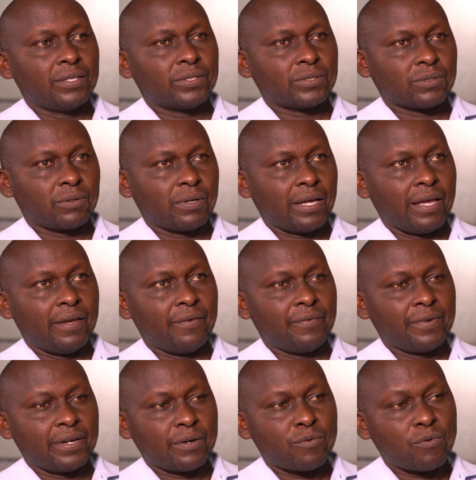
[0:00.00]
So
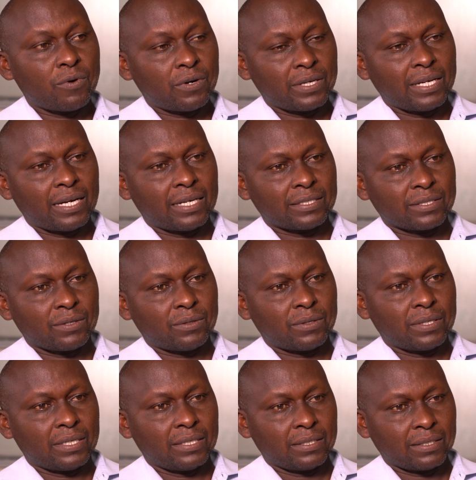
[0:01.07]
every ward has
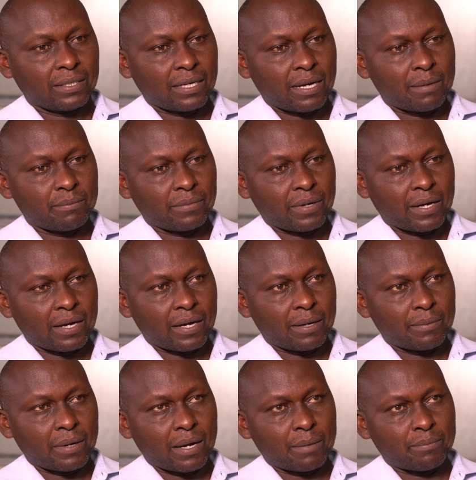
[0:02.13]
got
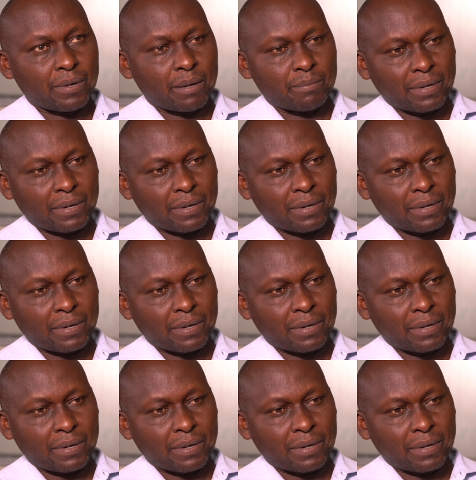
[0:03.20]
a